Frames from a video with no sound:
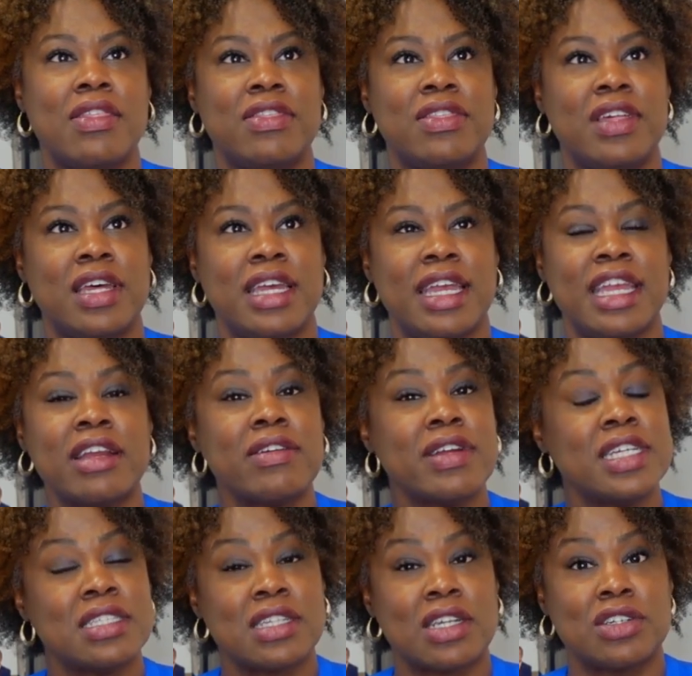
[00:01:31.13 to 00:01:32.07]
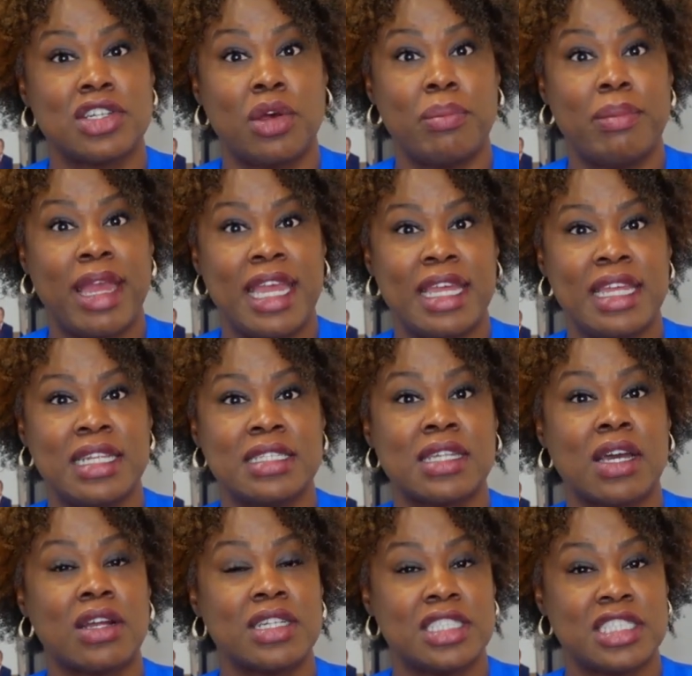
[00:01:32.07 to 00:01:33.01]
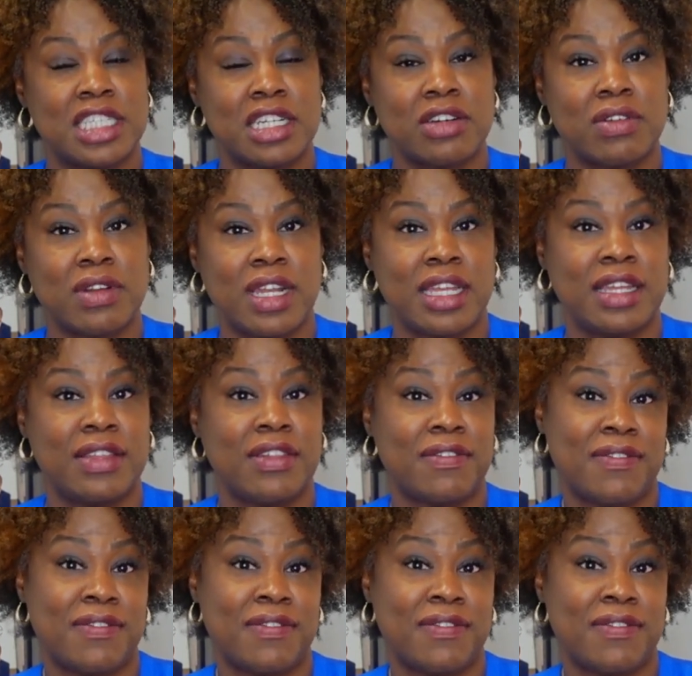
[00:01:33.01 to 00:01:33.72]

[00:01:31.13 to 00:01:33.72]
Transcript: The areas or domains are generally the